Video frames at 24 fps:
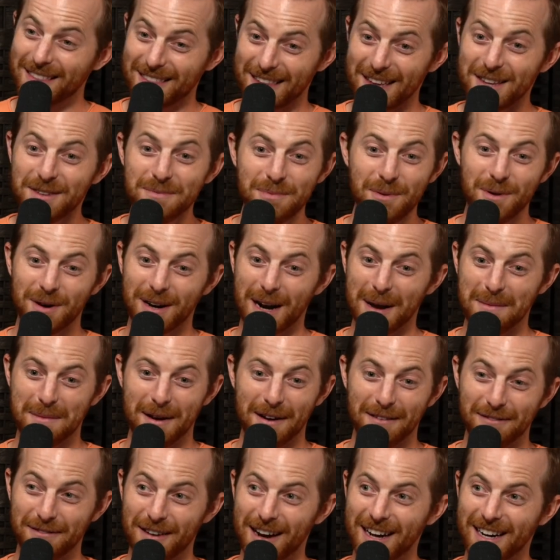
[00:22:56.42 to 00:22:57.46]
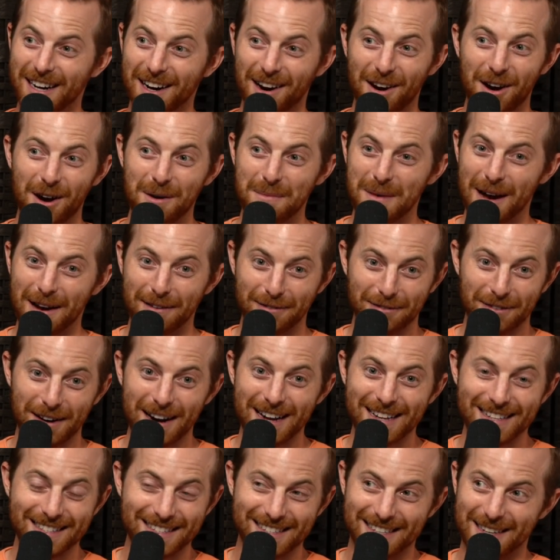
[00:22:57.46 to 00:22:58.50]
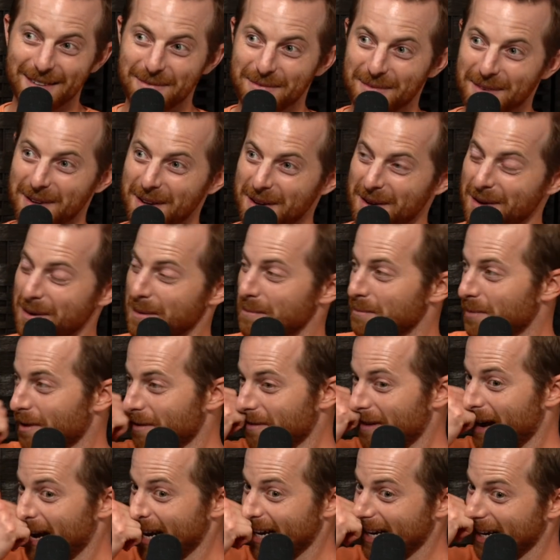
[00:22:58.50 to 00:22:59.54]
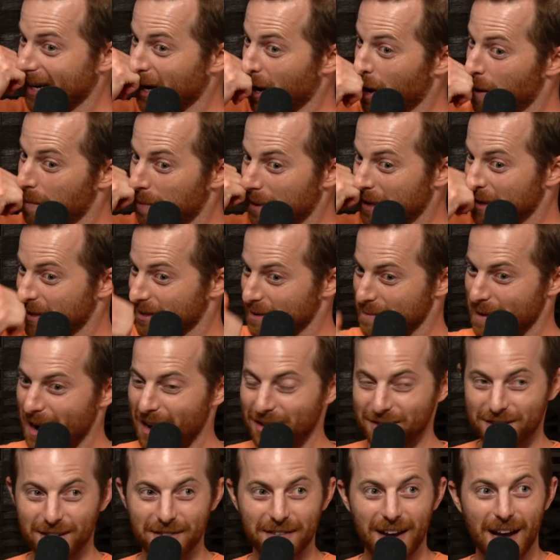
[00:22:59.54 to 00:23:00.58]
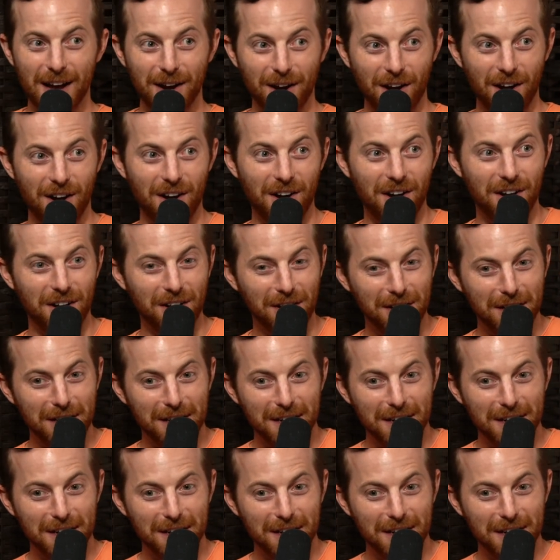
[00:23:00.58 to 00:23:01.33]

at this point, I'm inviting all my friends and providing copious amounts of alcohol.